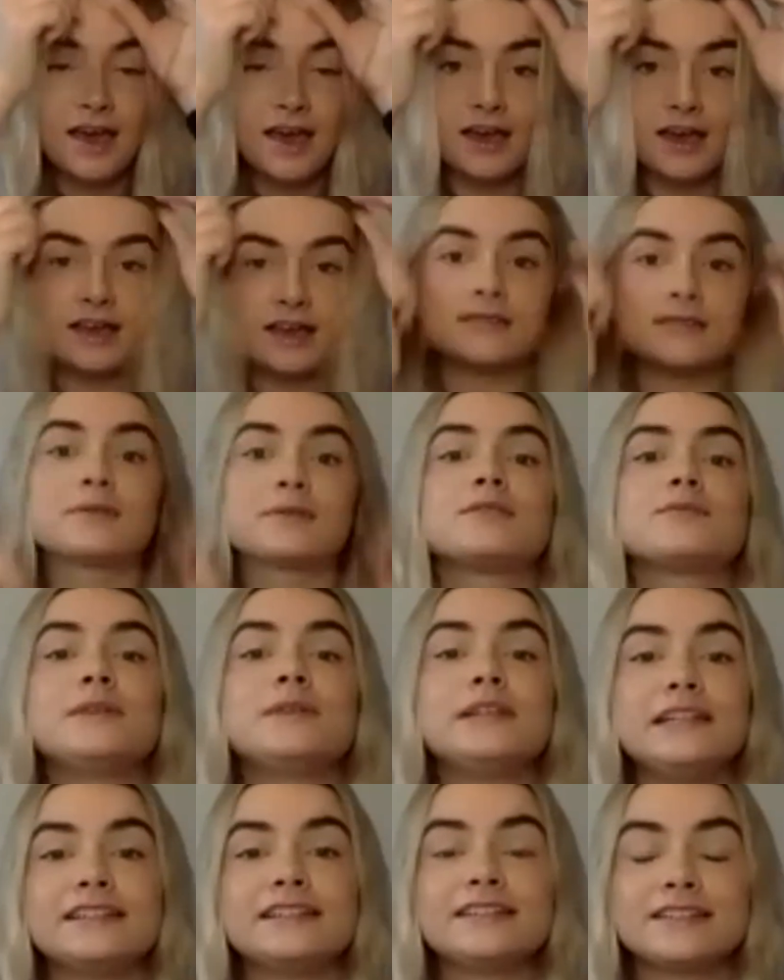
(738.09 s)
is because we
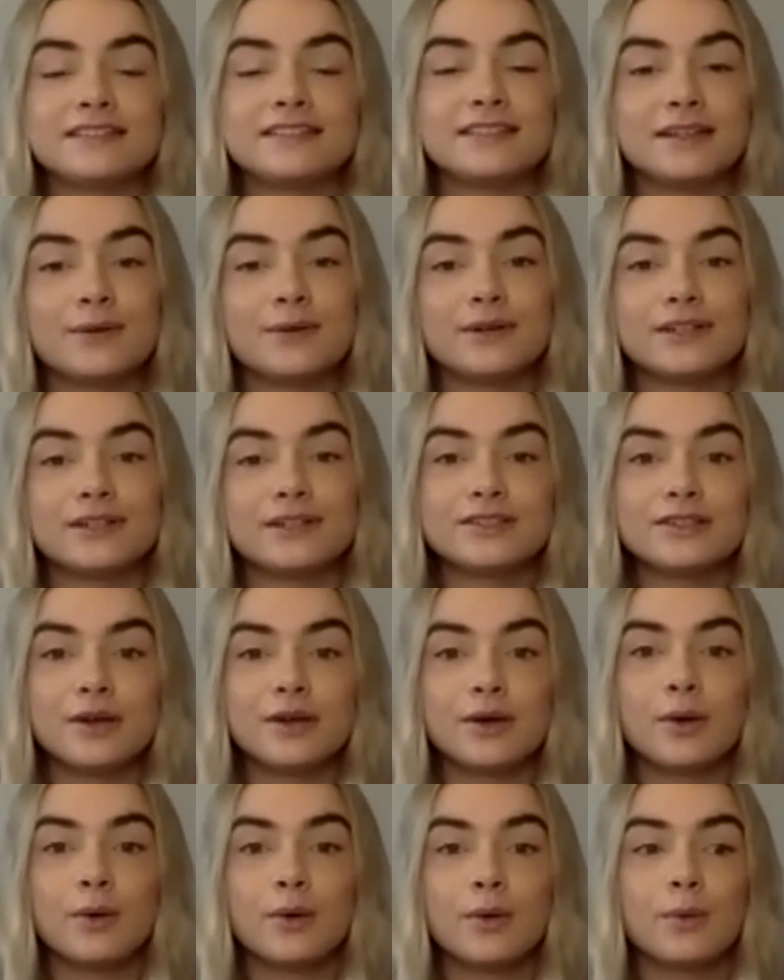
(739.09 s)
need to distinguish
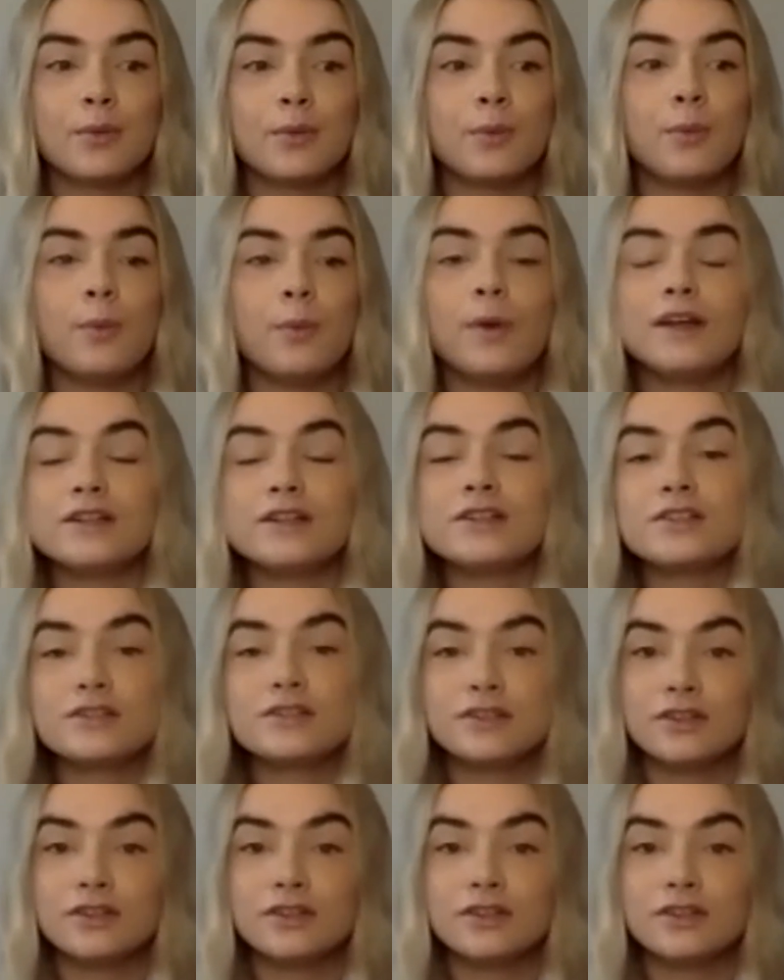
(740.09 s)
which